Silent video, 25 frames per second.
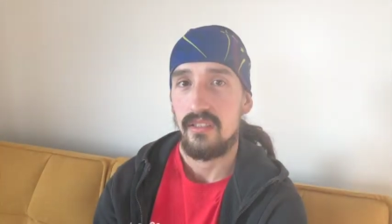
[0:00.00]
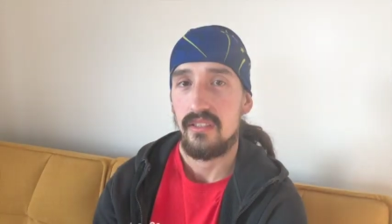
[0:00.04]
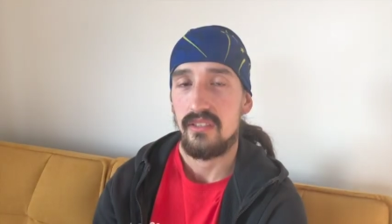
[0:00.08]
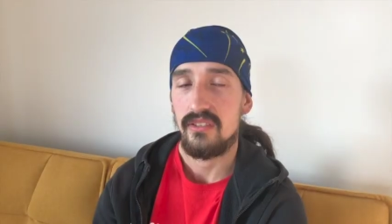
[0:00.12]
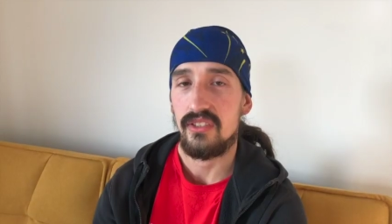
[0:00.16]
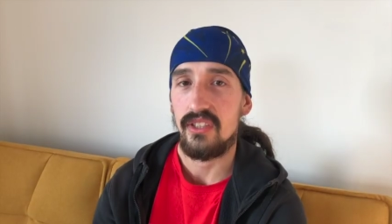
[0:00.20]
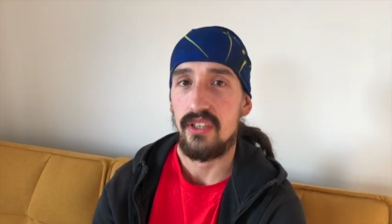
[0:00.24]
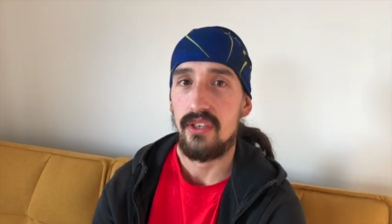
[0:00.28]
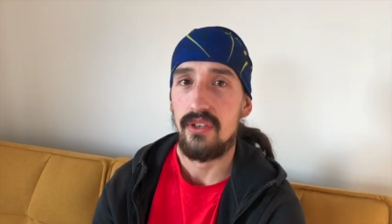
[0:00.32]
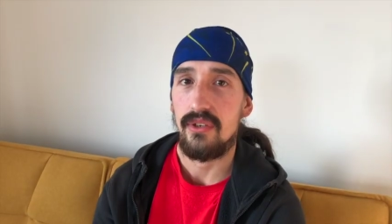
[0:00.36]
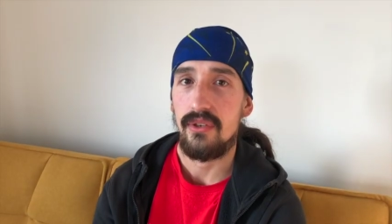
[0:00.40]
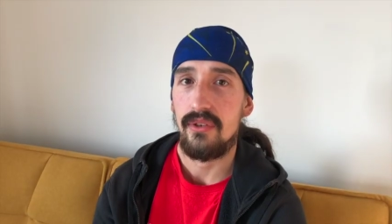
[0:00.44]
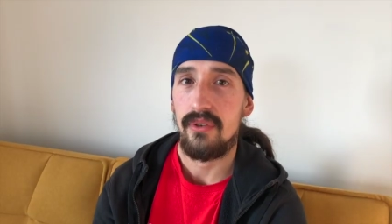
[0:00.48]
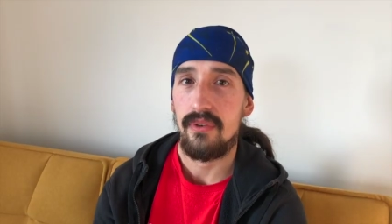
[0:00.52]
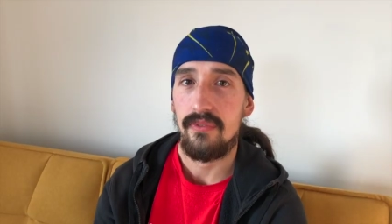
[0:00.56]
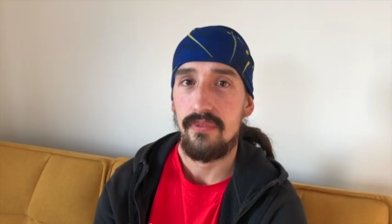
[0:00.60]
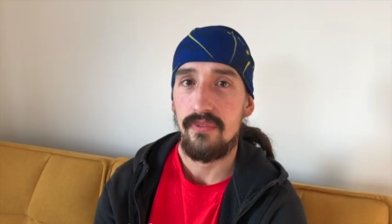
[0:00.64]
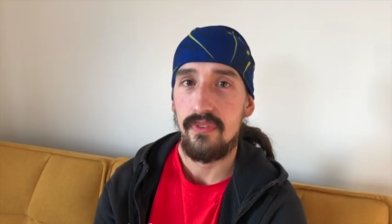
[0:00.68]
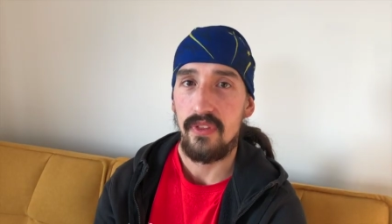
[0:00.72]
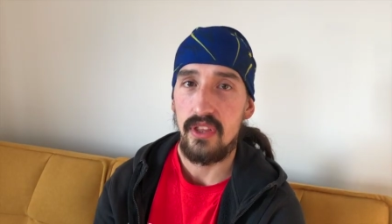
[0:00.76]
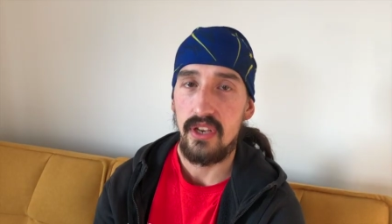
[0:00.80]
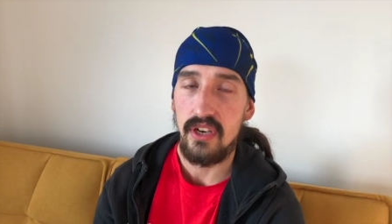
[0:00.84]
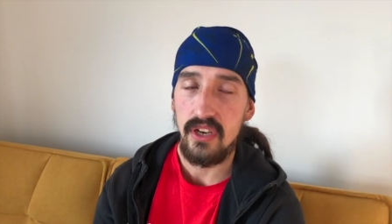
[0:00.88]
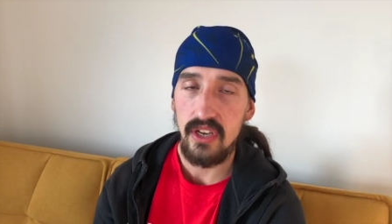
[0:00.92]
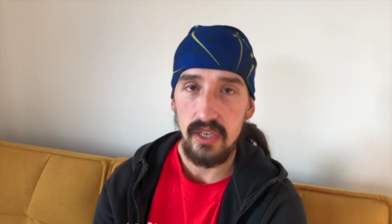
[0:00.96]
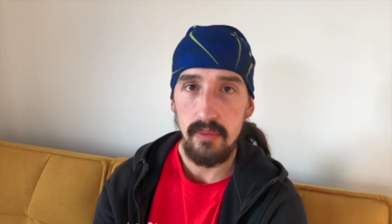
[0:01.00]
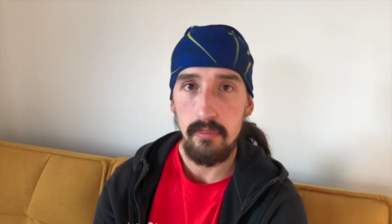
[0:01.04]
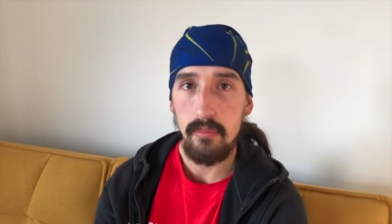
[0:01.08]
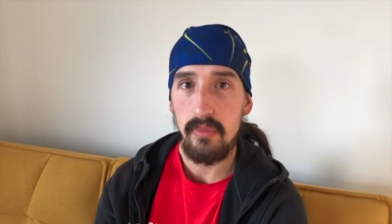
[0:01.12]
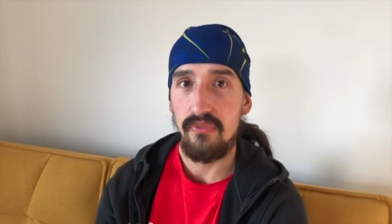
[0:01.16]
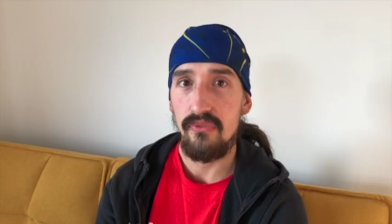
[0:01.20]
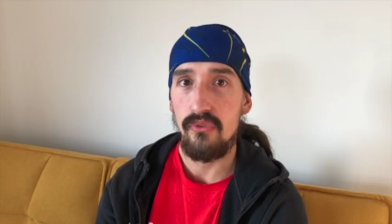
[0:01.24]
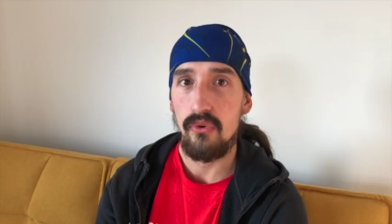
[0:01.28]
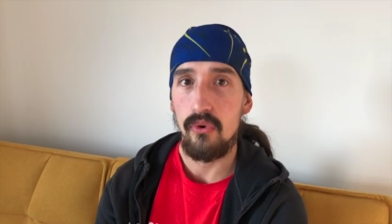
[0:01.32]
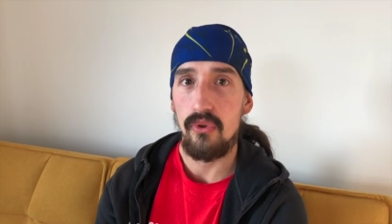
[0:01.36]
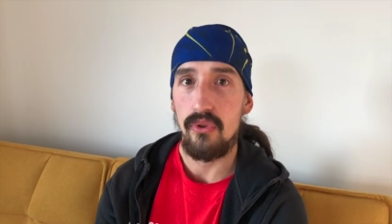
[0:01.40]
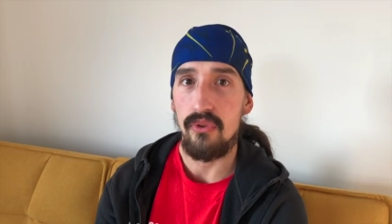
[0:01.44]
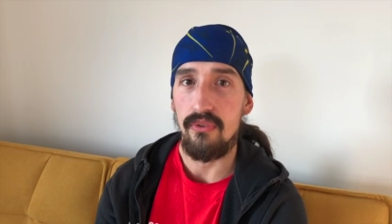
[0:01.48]
So for the night
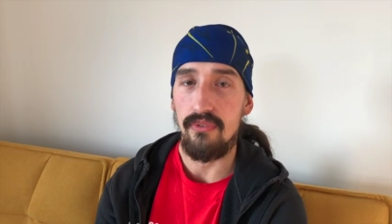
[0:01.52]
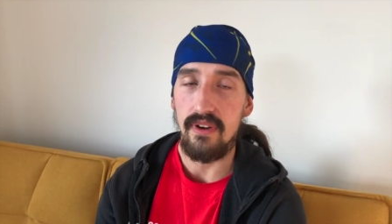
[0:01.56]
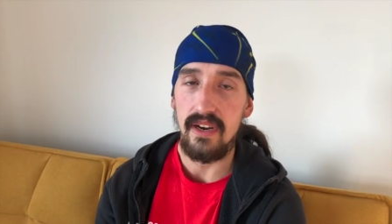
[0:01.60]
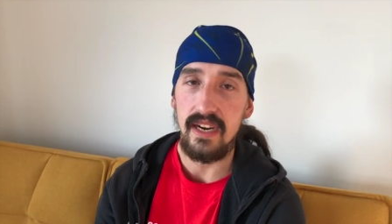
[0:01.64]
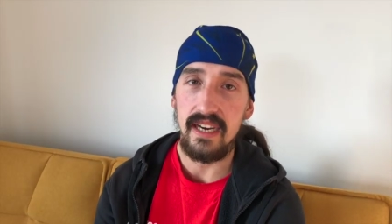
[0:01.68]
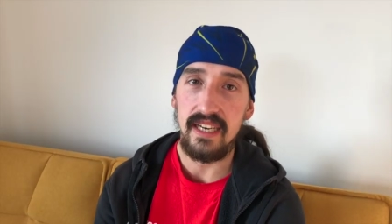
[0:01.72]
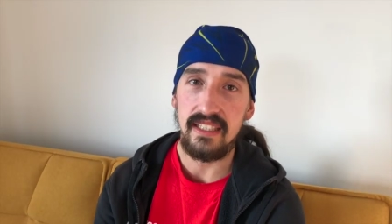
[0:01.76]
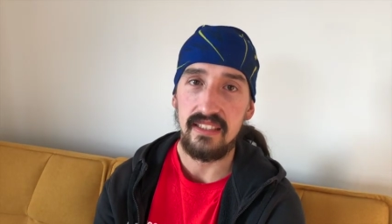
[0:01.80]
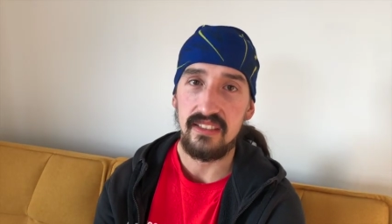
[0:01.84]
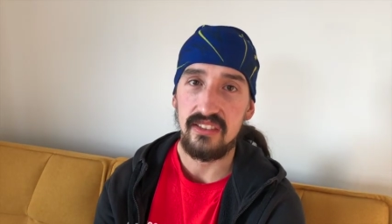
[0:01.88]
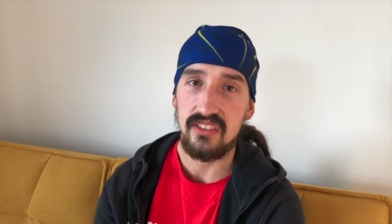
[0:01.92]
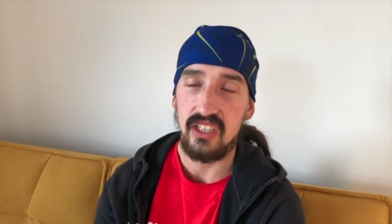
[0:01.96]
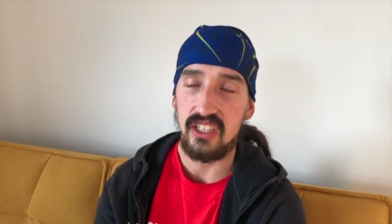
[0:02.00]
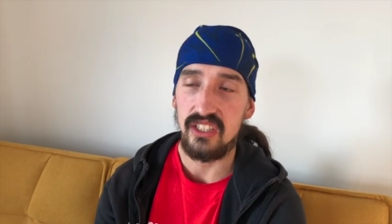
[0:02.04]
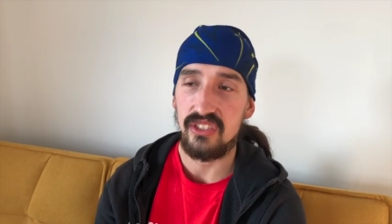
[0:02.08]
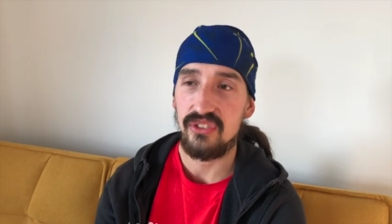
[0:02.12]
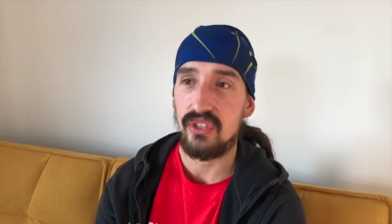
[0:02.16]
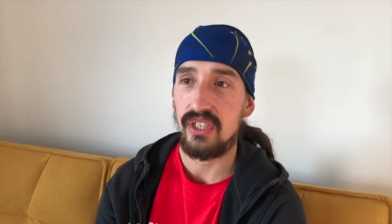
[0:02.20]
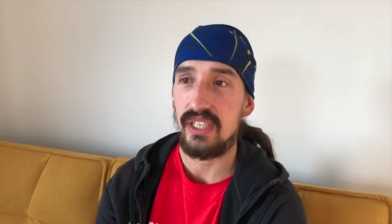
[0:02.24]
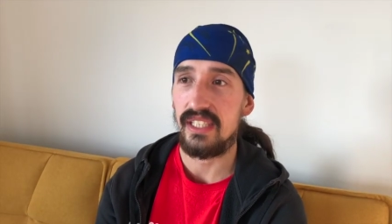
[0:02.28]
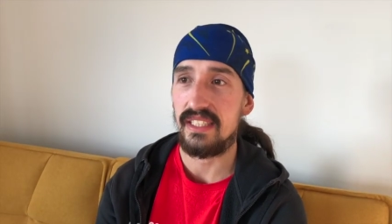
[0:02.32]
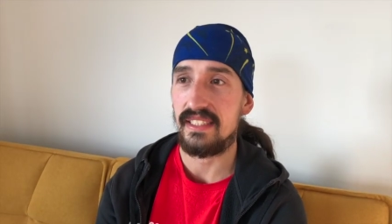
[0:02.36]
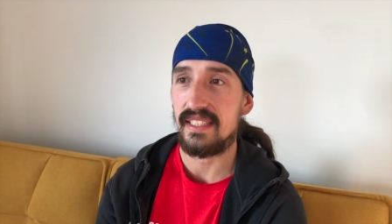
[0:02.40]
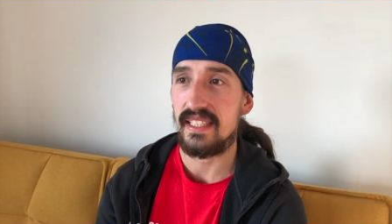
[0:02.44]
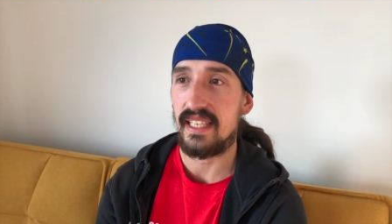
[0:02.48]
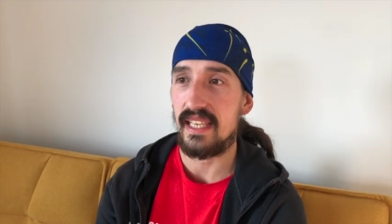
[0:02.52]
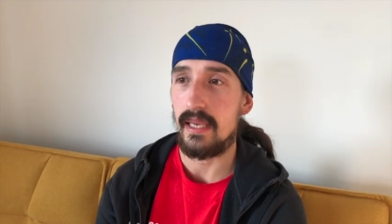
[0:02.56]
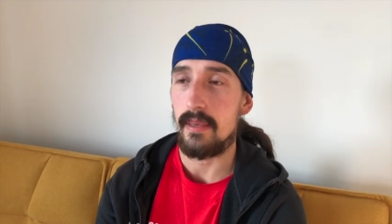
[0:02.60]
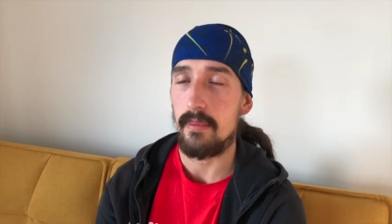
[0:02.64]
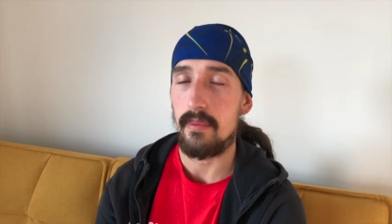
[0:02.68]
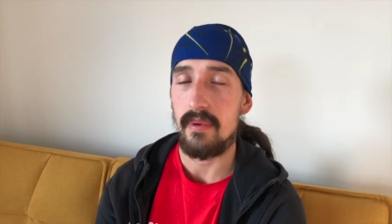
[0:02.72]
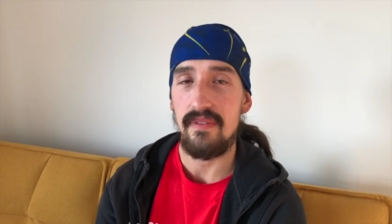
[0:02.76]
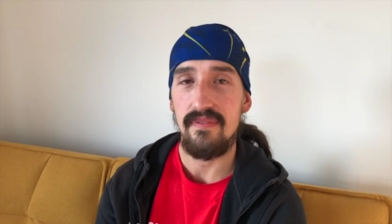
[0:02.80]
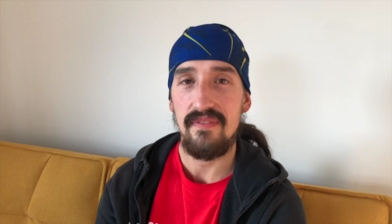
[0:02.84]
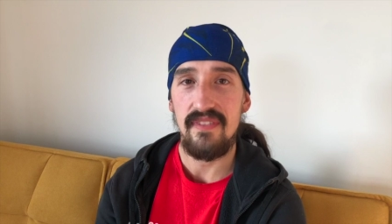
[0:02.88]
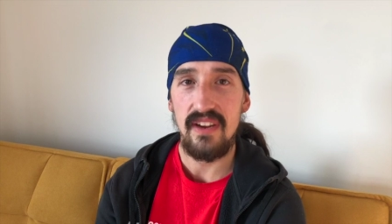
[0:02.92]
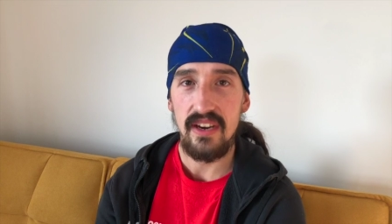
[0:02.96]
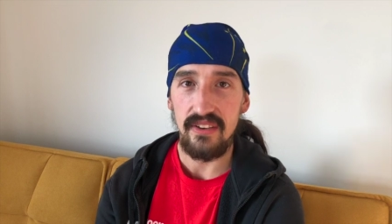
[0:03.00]
before the race, I try to keep
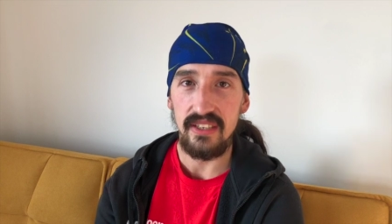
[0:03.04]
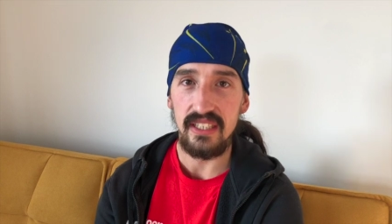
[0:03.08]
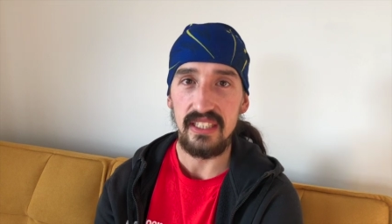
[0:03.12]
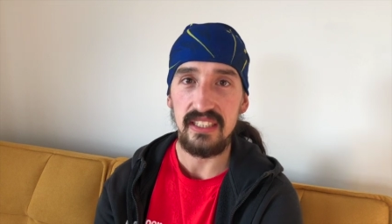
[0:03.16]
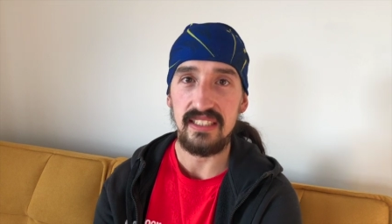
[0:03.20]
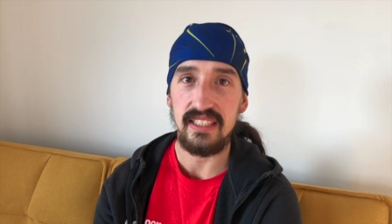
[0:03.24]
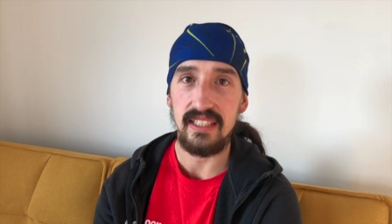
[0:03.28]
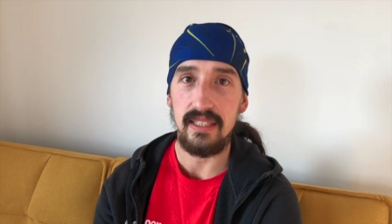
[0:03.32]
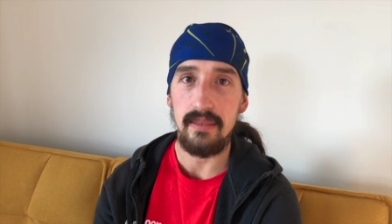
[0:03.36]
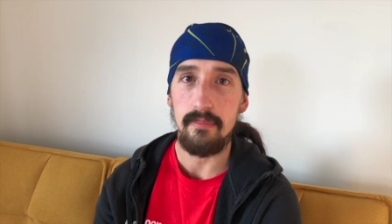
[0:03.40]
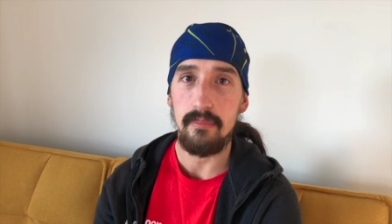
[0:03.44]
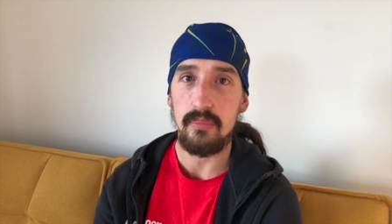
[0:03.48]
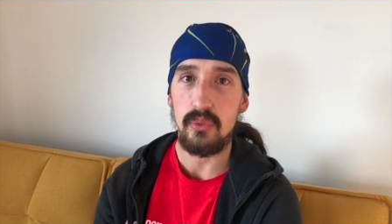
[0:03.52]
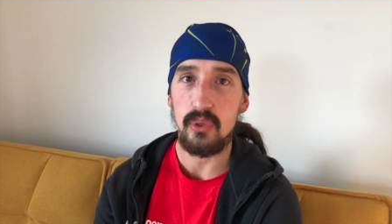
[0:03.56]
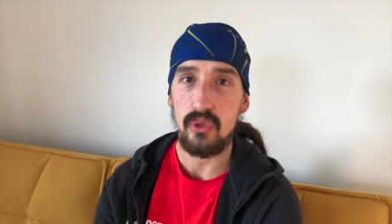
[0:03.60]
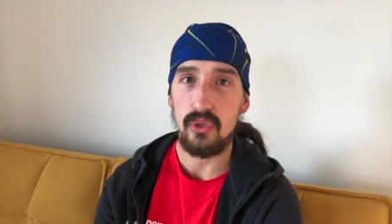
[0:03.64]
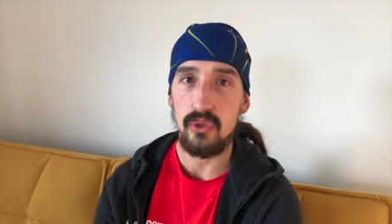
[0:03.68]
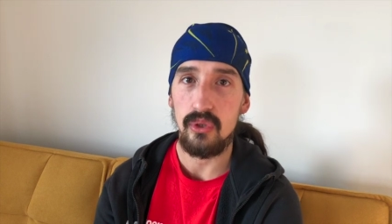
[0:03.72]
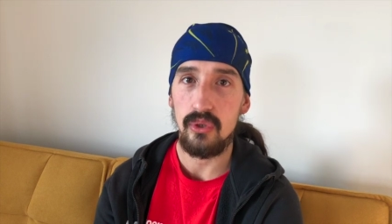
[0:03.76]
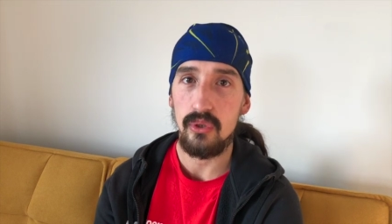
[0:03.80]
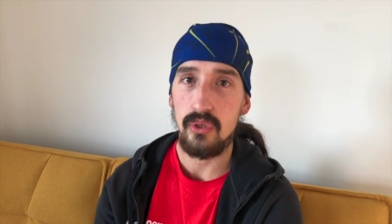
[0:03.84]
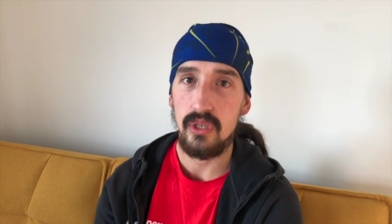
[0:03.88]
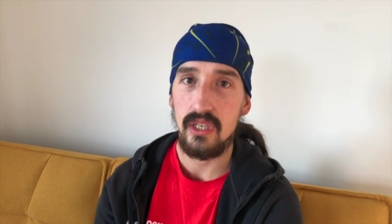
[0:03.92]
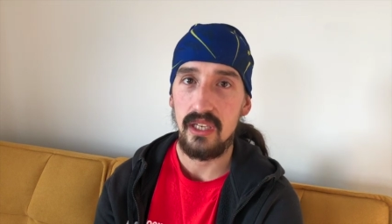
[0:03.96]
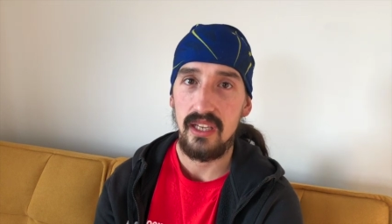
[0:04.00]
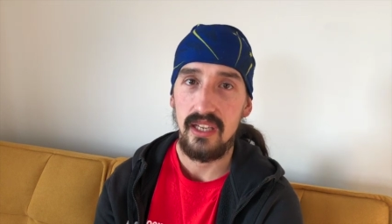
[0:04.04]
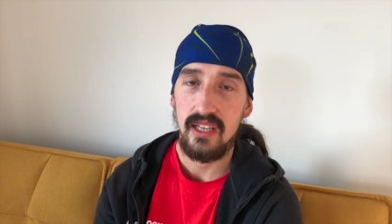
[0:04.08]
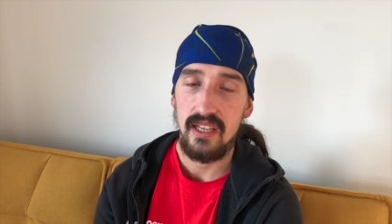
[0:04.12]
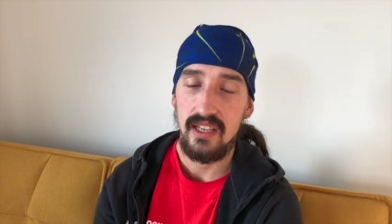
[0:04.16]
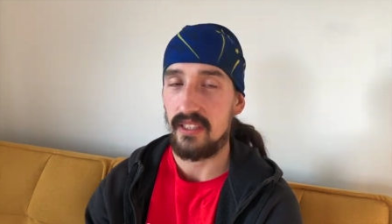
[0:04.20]
it very simple.